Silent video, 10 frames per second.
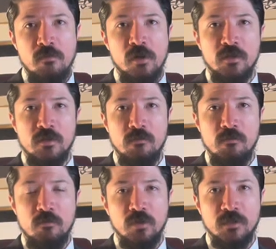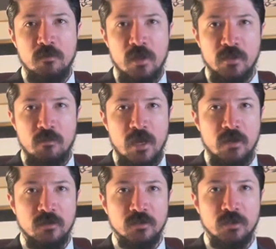Multi-month
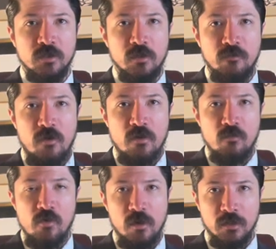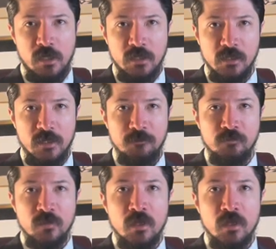bears could look far more unlikely.